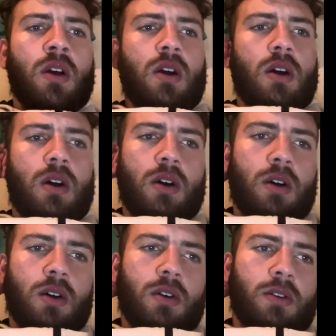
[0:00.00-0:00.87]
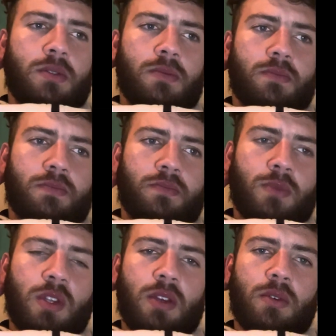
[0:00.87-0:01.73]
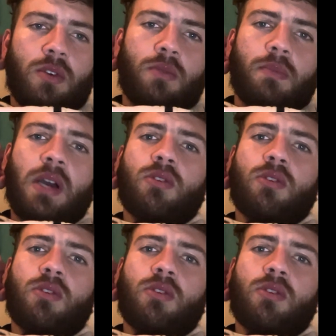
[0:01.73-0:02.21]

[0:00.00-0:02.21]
My